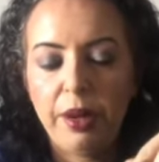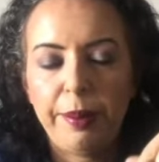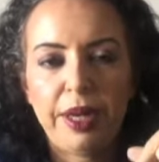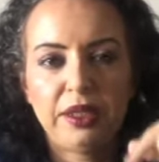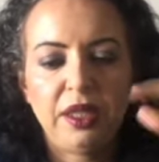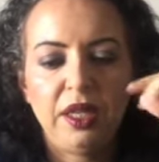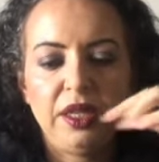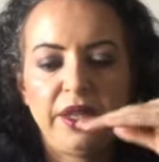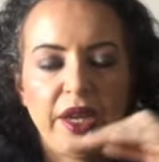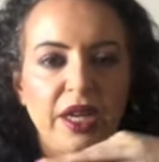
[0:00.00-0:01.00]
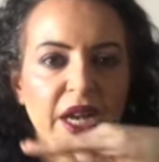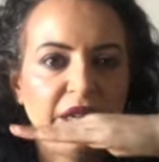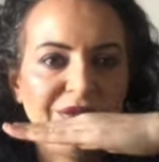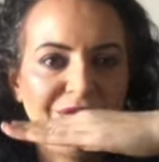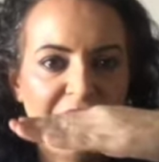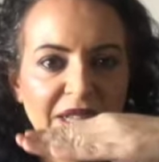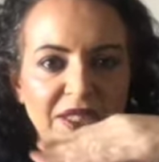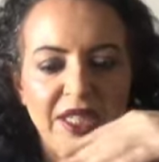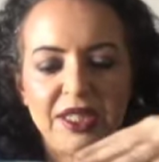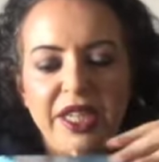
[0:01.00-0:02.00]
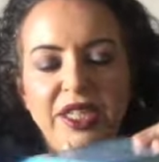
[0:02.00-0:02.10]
but they are kind of flat and they